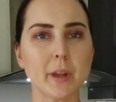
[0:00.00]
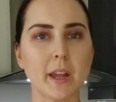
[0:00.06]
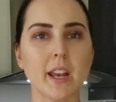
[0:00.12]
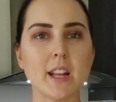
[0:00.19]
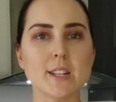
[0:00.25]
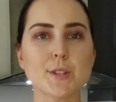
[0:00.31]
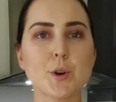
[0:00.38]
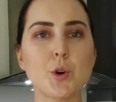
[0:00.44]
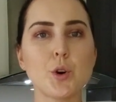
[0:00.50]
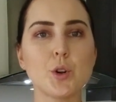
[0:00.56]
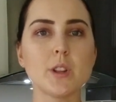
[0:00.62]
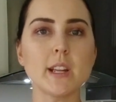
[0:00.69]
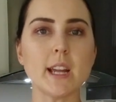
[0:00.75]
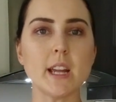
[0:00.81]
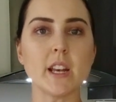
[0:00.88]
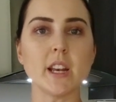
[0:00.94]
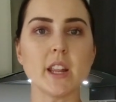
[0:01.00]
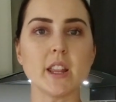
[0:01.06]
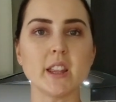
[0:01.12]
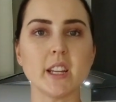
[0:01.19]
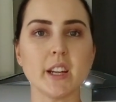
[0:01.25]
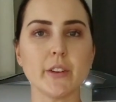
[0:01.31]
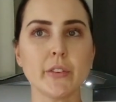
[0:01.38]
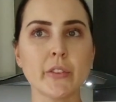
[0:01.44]
It is all in
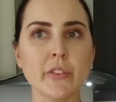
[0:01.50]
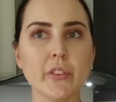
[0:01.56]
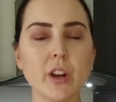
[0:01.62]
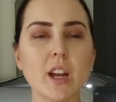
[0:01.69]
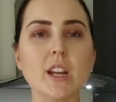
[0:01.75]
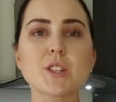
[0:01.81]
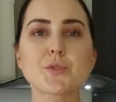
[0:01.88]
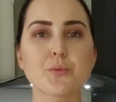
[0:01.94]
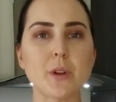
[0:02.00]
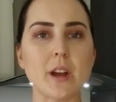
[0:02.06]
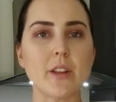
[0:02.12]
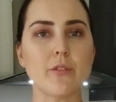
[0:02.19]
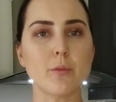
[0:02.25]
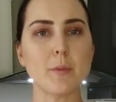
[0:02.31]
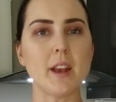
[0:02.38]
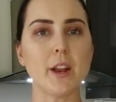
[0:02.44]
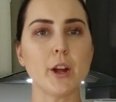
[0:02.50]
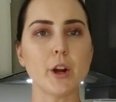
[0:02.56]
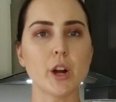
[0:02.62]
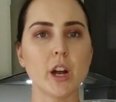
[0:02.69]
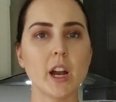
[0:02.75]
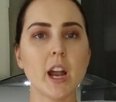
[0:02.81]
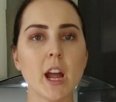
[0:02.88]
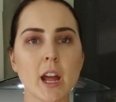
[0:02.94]
the fridge, ready for me to
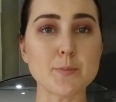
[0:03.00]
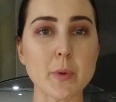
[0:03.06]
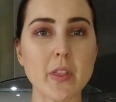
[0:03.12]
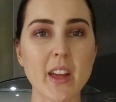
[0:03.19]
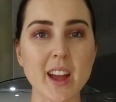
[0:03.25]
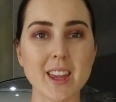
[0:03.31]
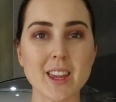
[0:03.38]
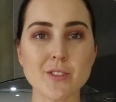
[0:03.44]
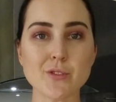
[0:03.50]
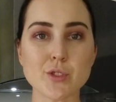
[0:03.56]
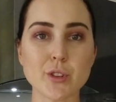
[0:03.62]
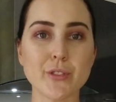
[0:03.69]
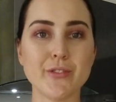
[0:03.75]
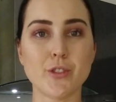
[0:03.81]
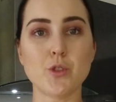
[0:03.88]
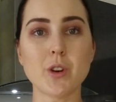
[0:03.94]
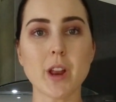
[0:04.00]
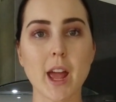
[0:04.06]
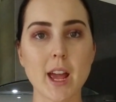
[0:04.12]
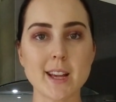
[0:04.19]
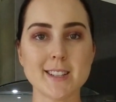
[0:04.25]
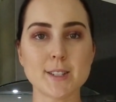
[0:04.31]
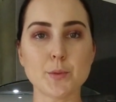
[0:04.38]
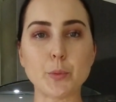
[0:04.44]
go. But that gives you 4
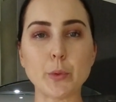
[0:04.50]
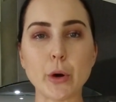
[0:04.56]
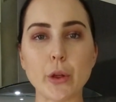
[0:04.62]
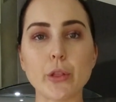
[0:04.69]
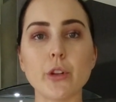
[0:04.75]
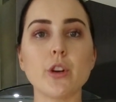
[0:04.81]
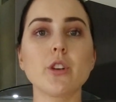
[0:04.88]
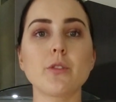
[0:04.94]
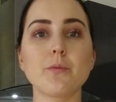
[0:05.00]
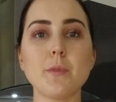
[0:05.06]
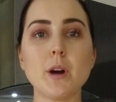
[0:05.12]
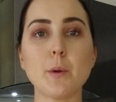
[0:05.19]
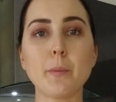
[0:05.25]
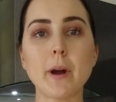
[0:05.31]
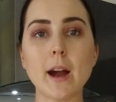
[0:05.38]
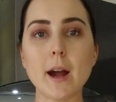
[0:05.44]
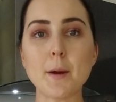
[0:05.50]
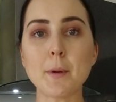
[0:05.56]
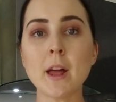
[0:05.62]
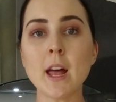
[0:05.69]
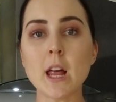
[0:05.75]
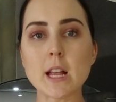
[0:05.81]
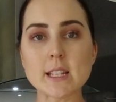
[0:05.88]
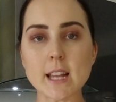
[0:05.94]
days worth of meal prep.
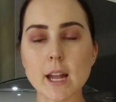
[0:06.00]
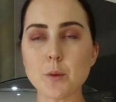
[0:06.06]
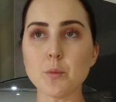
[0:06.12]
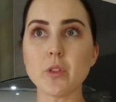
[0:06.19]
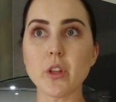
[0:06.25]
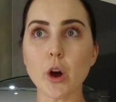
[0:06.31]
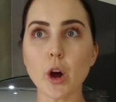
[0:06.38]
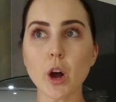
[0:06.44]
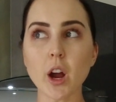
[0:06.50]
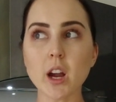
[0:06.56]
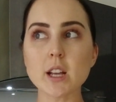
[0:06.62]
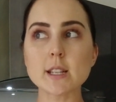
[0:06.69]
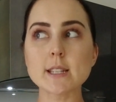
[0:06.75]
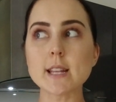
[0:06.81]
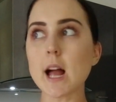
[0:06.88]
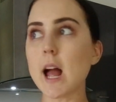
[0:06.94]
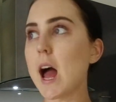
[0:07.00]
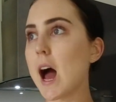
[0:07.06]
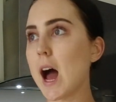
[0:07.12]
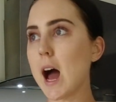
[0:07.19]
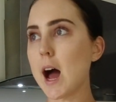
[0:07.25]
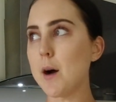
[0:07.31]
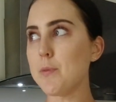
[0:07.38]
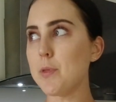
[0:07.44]
Same with the oats.
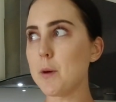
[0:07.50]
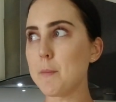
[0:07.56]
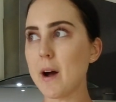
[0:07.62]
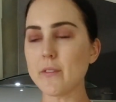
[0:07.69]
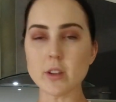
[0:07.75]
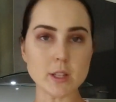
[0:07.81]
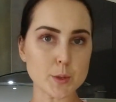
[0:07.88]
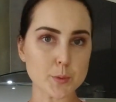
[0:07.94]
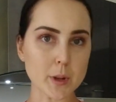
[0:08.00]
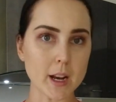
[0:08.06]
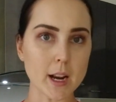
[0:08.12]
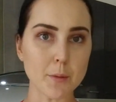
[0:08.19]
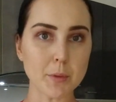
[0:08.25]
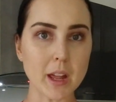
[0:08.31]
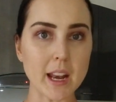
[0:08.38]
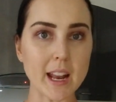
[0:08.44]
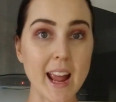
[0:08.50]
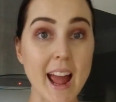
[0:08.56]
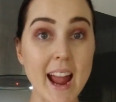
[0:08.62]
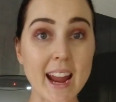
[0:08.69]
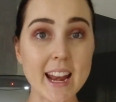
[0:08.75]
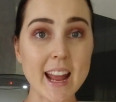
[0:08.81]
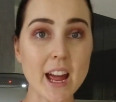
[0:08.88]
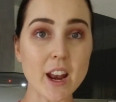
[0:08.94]
The muffins, we ended up getting
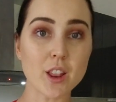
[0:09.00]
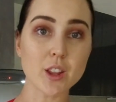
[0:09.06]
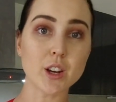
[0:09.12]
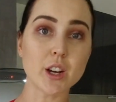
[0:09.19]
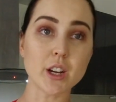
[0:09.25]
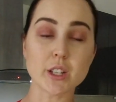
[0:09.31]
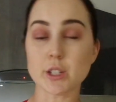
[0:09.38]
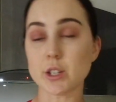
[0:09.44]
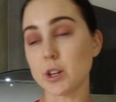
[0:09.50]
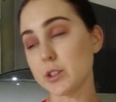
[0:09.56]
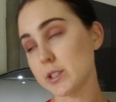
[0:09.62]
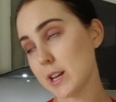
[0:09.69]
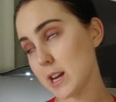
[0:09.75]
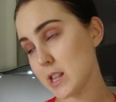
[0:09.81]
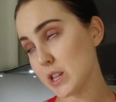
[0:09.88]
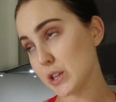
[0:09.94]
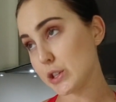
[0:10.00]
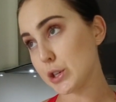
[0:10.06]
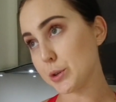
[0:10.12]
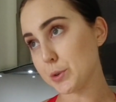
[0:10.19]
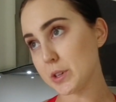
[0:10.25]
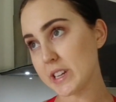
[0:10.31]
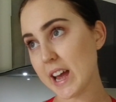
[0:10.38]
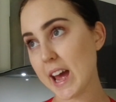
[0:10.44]
8 out of those, so it's like either 2
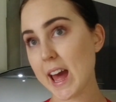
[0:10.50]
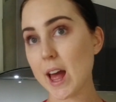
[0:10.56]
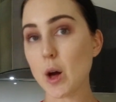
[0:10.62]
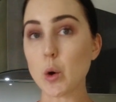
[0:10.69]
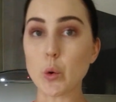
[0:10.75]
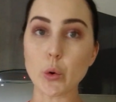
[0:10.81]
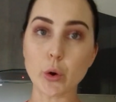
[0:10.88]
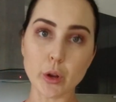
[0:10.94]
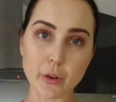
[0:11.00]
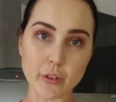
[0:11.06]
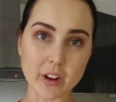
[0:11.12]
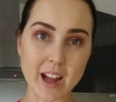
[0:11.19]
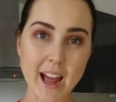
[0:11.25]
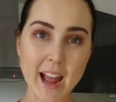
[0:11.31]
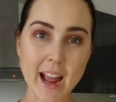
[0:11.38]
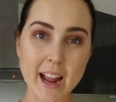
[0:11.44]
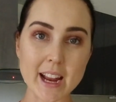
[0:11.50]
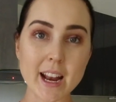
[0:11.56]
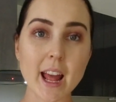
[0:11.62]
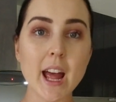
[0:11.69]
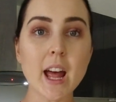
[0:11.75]
a day or you've got 8.